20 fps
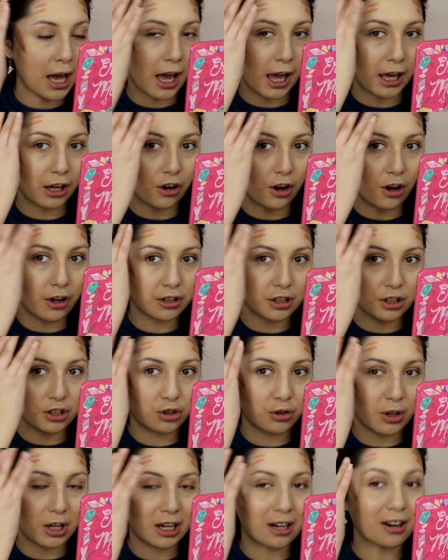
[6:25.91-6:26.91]
I
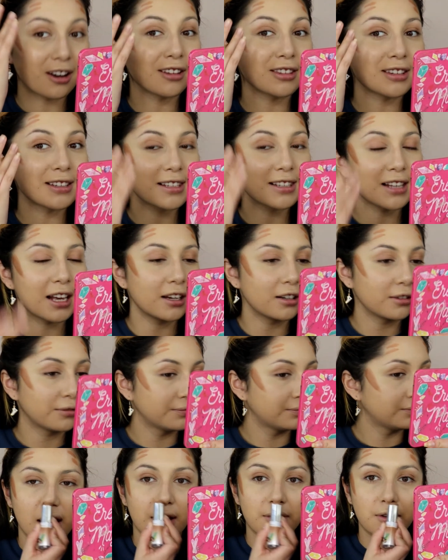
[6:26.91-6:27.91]
concentrate it on the side.
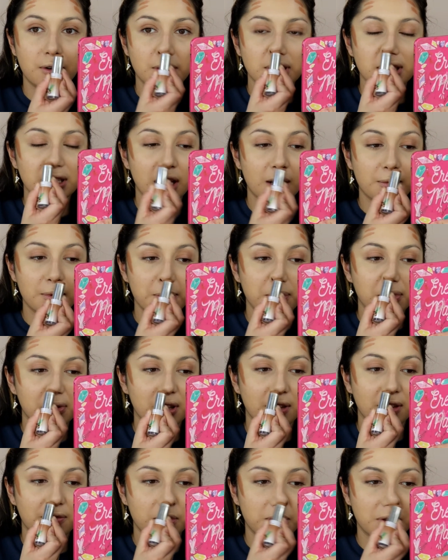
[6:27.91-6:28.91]
I've noticed a lot of people
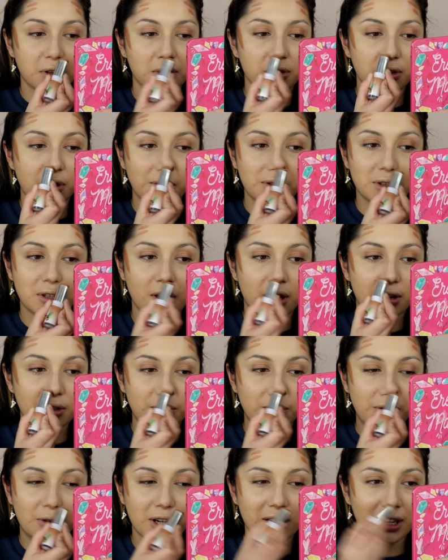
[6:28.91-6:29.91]
love doing their nose
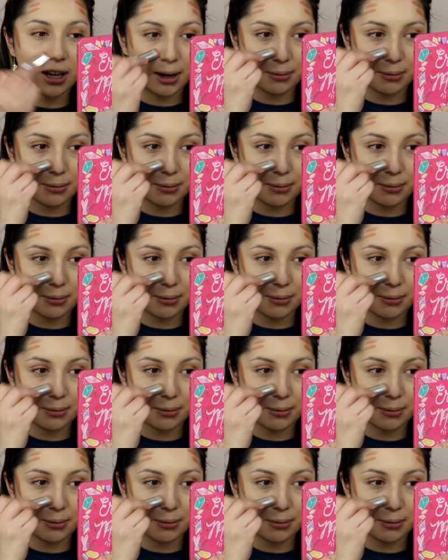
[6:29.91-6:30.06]
contouring.